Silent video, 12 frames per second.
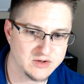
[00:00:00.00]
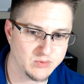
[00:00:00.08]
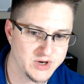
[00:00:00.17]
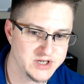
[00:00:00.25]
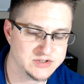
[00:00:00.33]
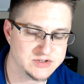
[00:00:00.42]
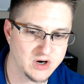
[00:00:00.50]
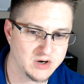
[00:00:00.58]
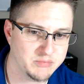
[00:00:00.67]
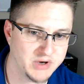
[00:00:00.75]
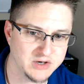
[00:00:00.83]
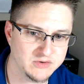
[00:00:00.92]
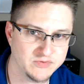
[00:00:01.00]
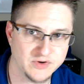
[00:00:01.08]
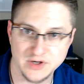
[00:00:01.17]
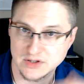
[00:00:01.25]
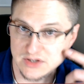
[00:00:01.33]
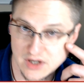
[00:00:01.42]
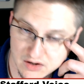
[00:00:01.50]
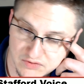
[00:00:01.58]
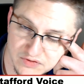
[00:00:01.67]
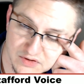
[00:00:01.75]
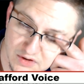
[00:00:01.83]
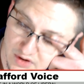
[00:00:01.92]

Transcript: the restart button for yourself?